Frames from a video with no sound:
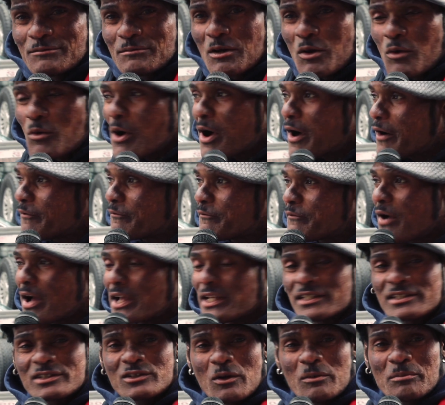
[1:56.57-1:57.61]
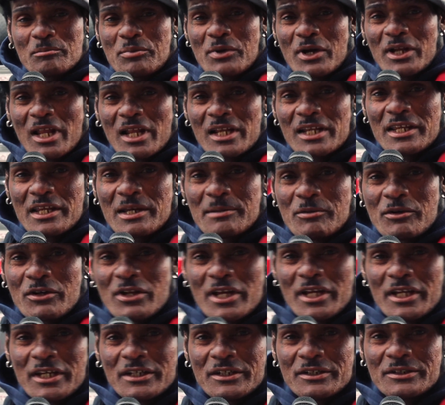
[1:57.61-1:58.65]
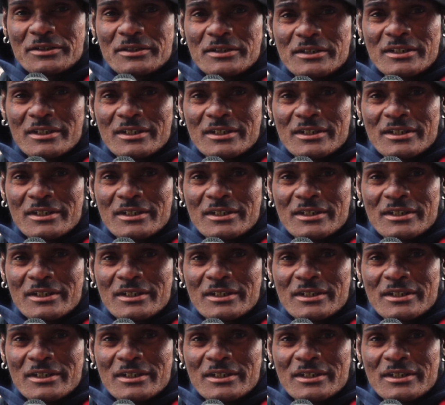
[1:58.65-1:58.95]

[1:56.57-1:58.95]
I want to voice something on the label there, you know.